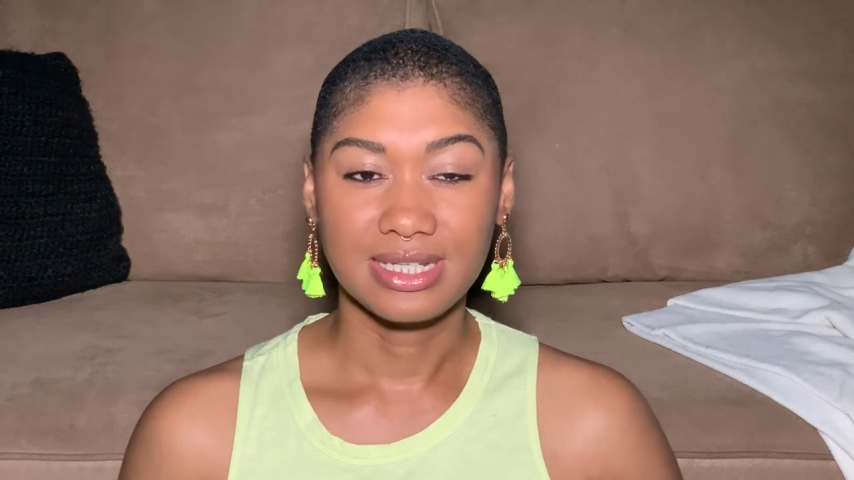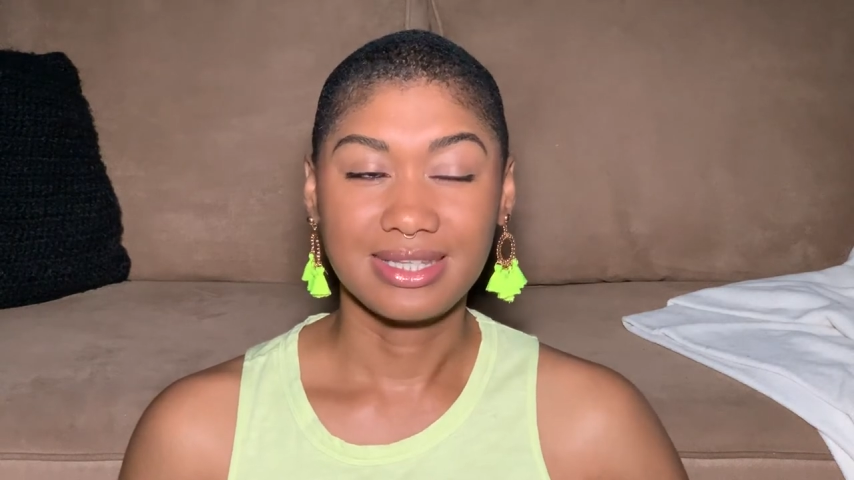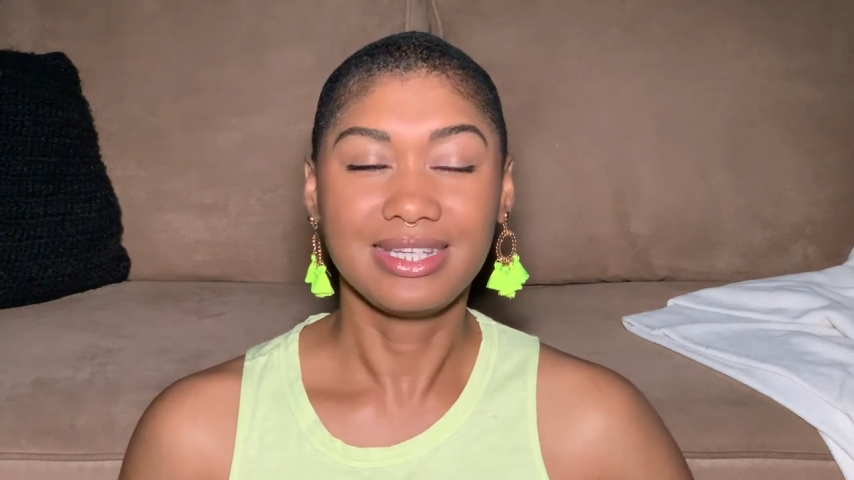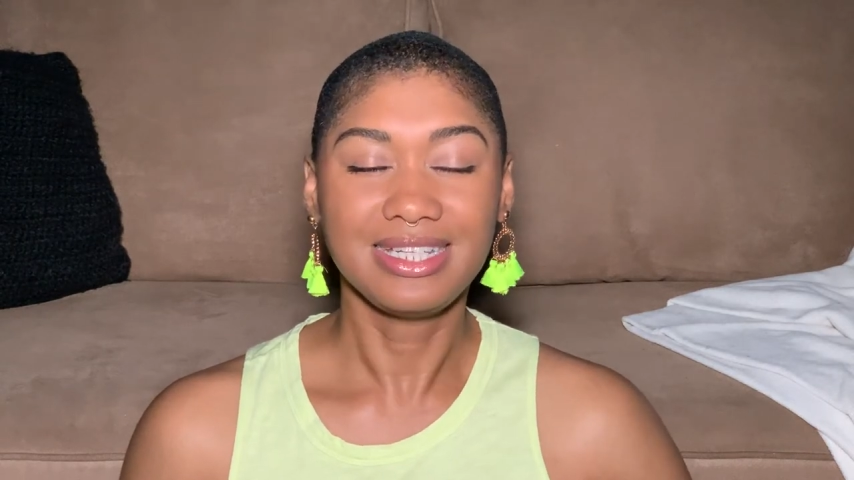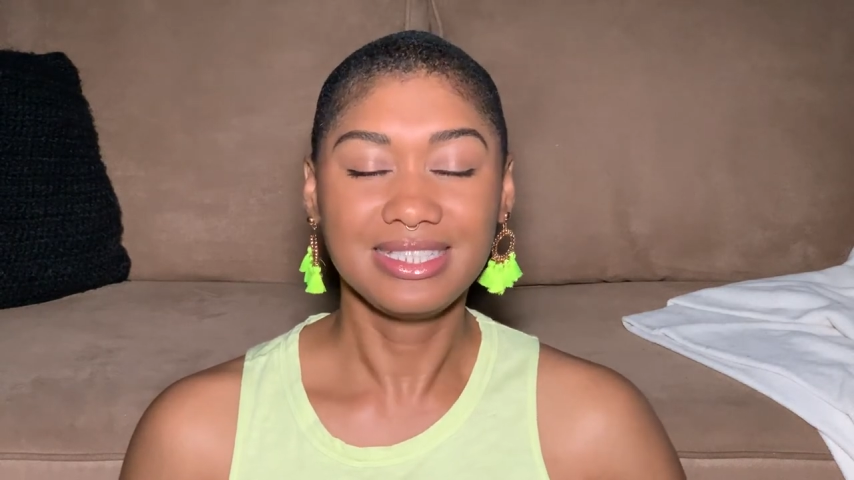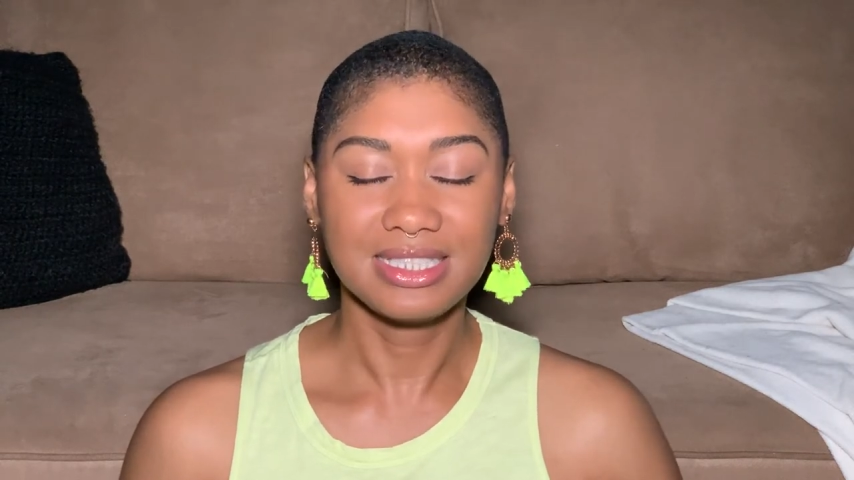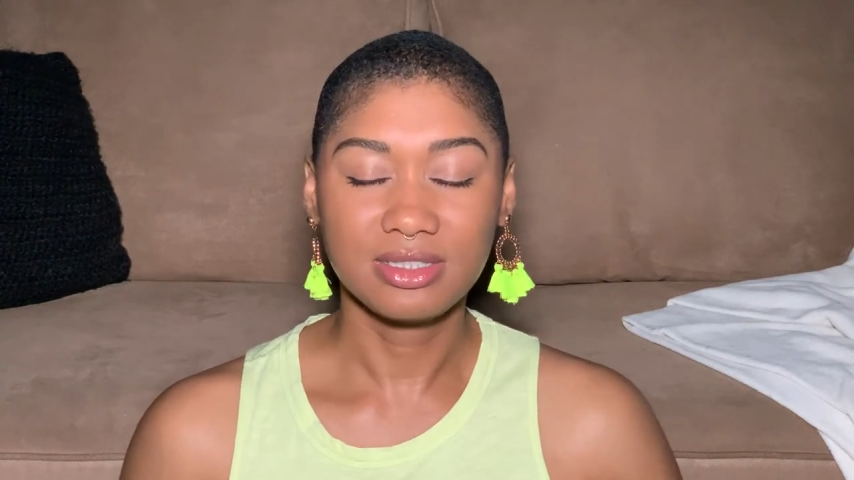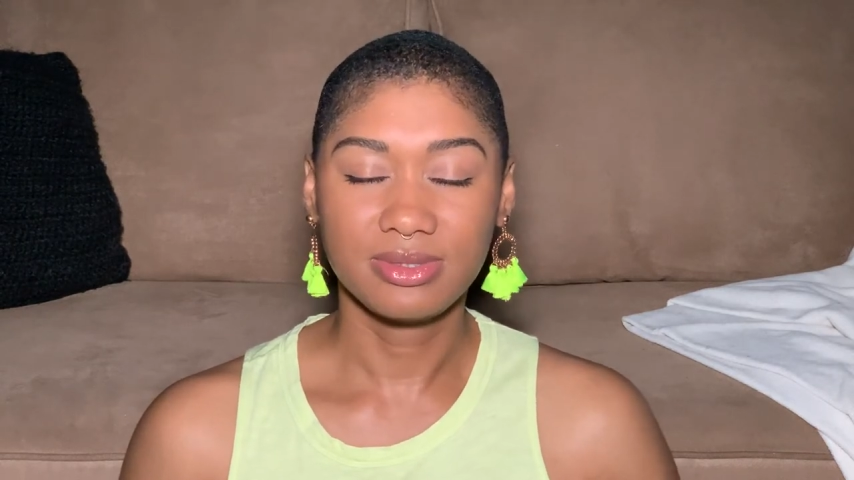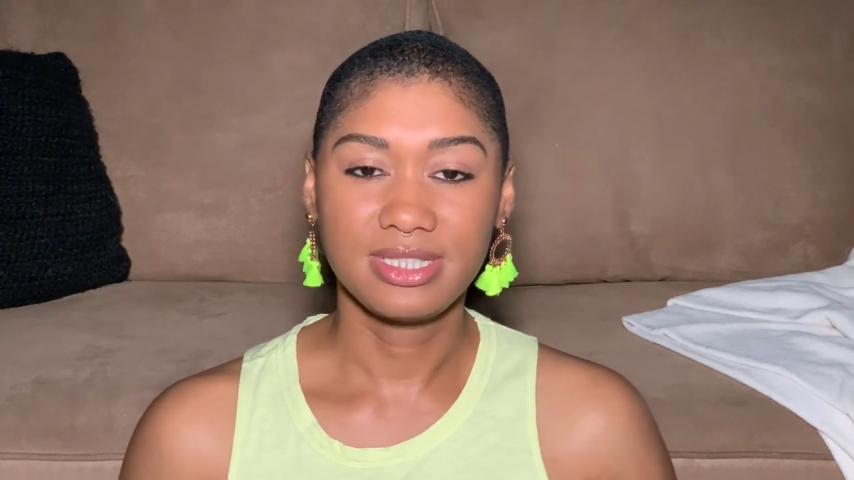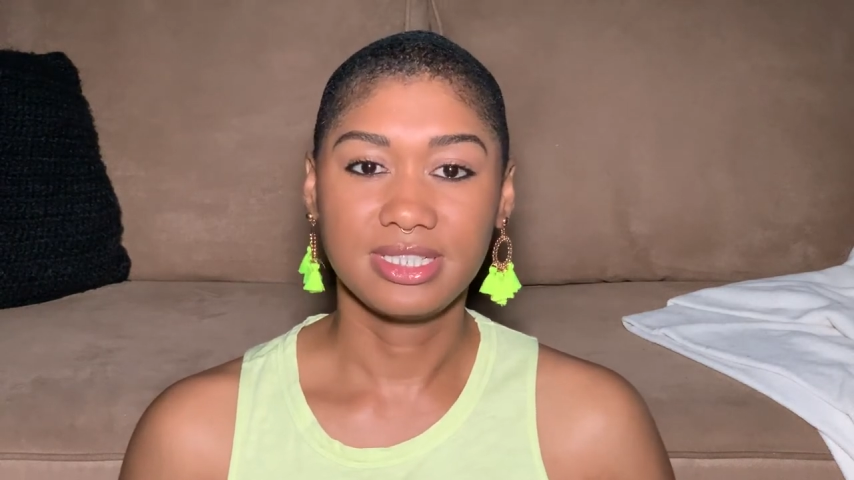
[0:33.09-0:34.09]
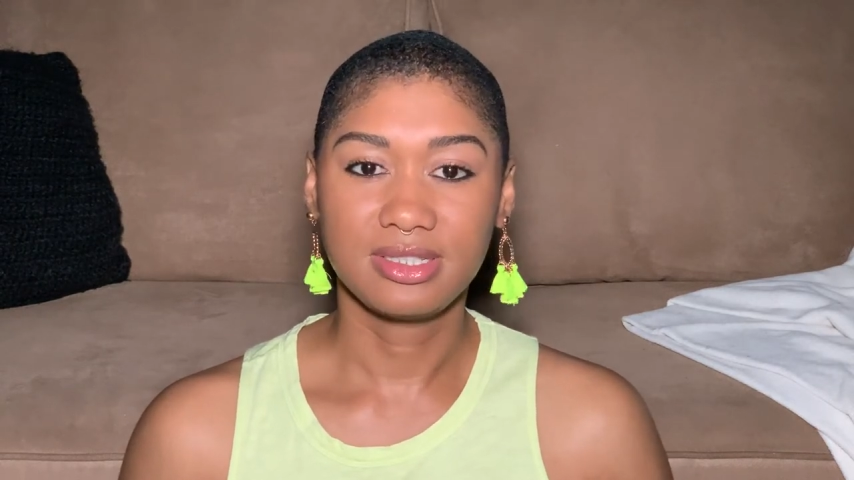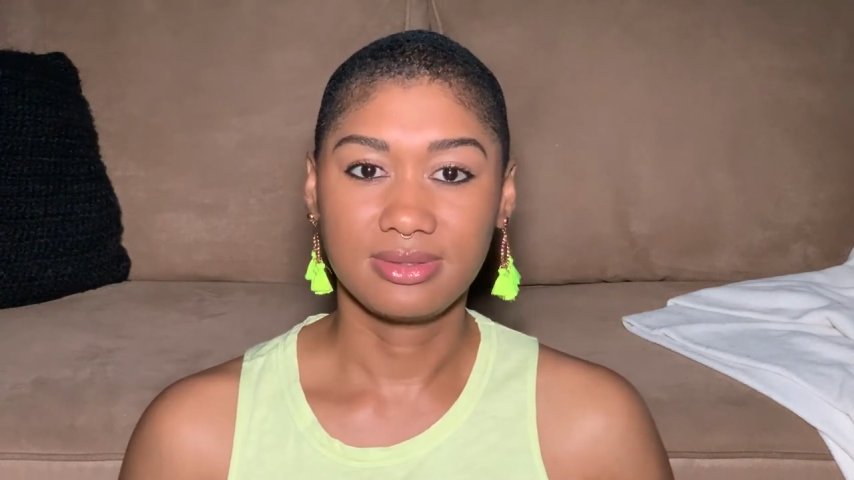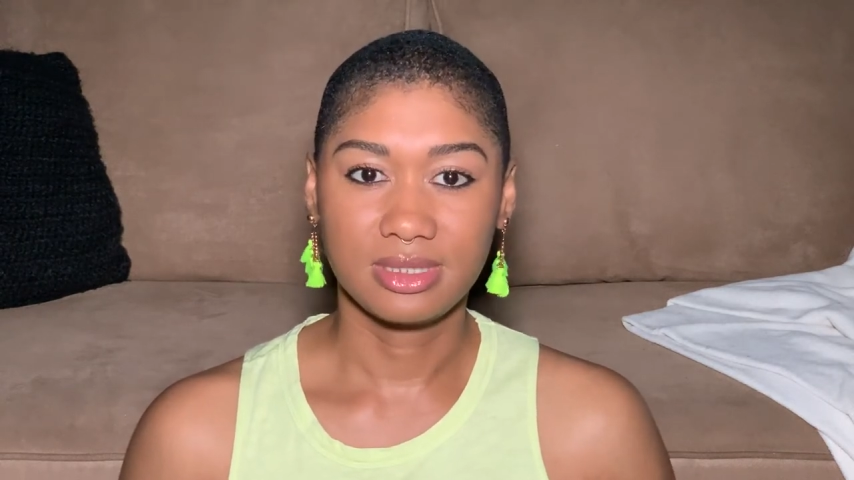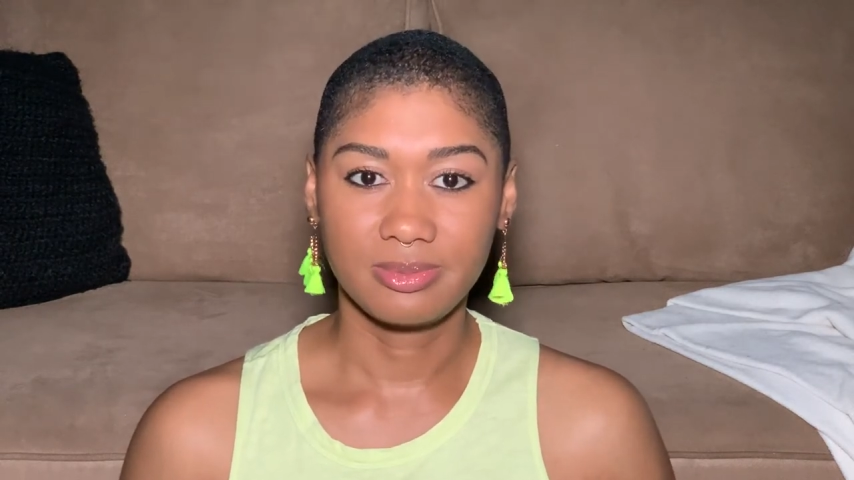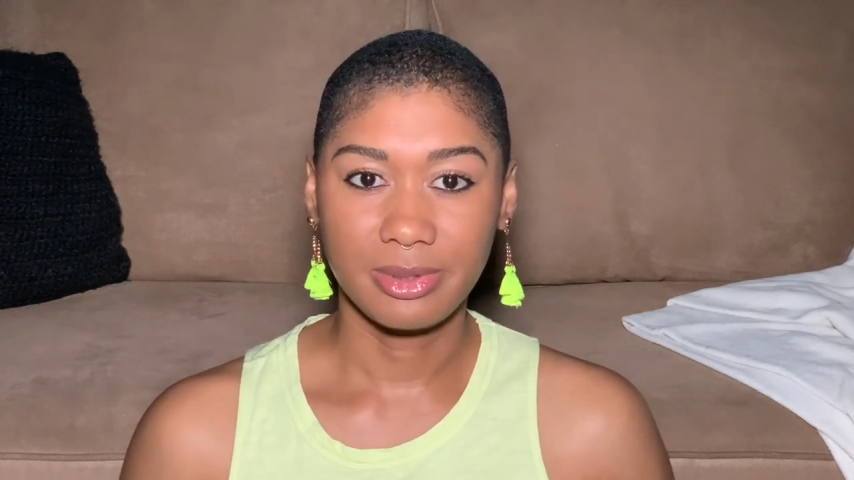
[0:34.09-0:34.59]
like the easiest reaches
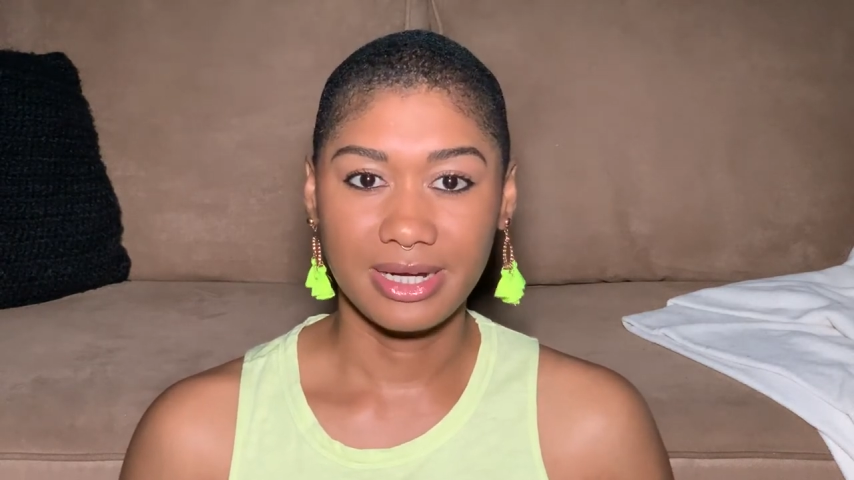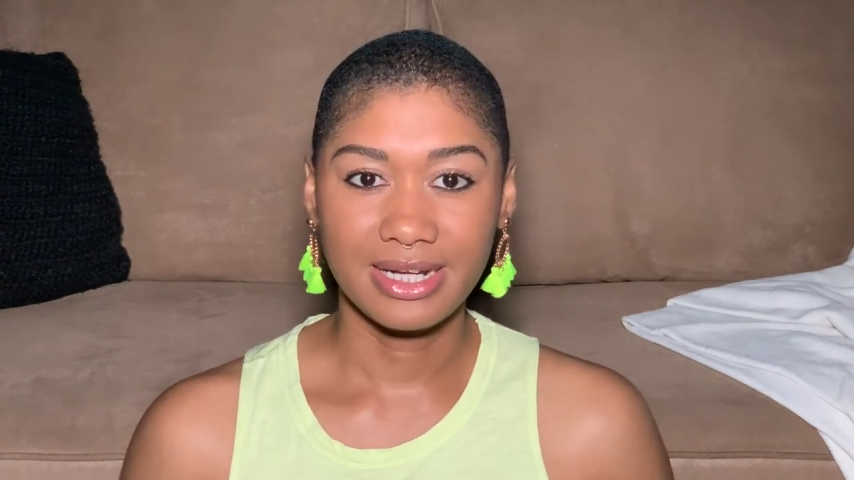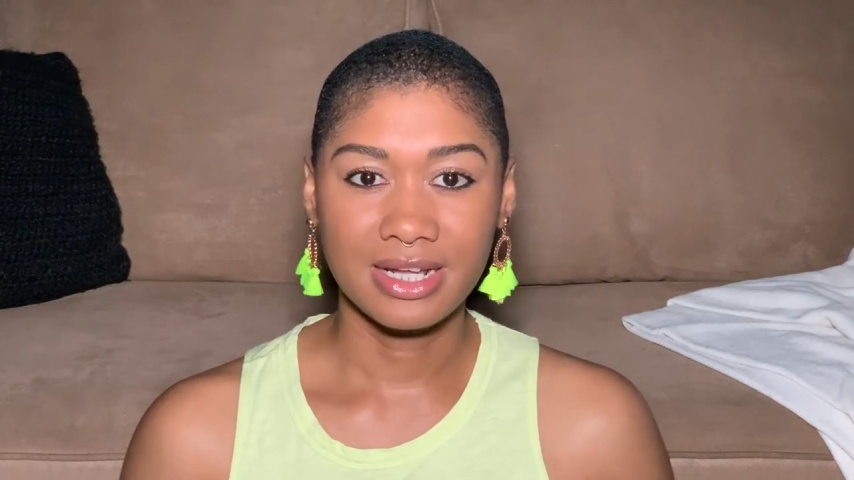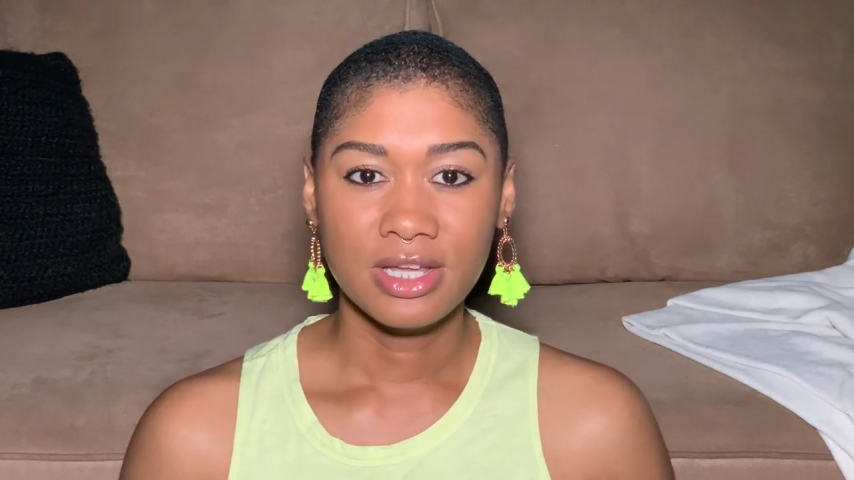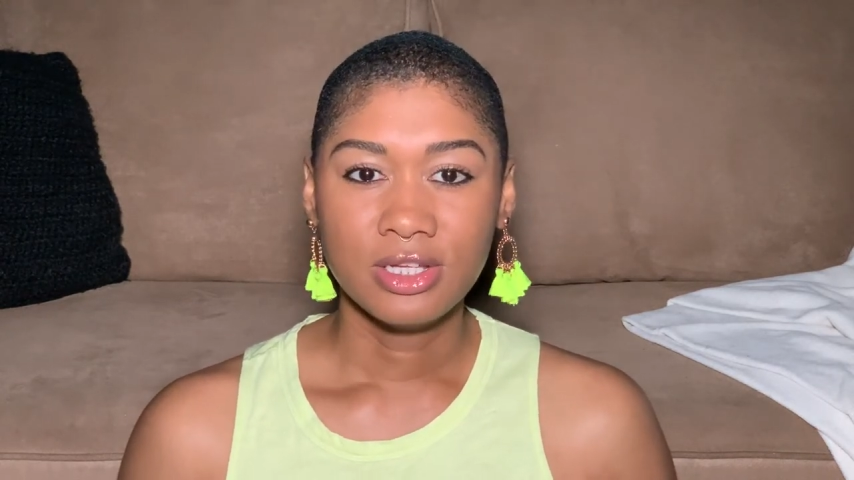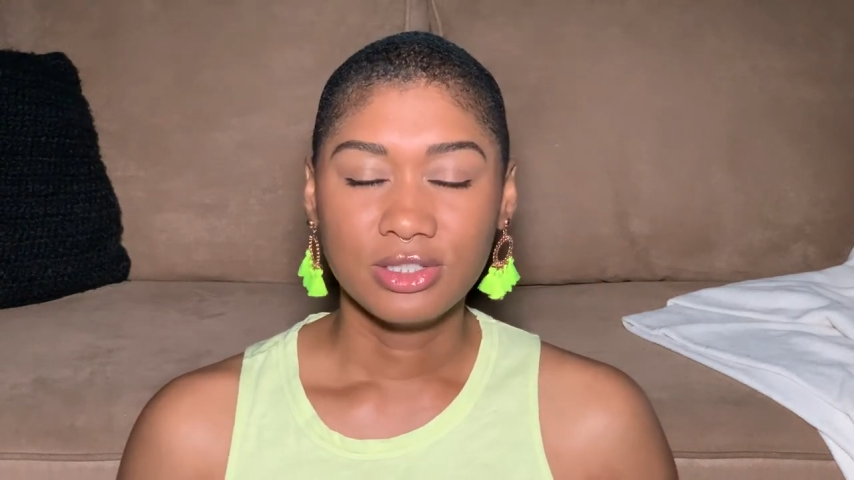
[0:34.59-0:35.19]
for spring.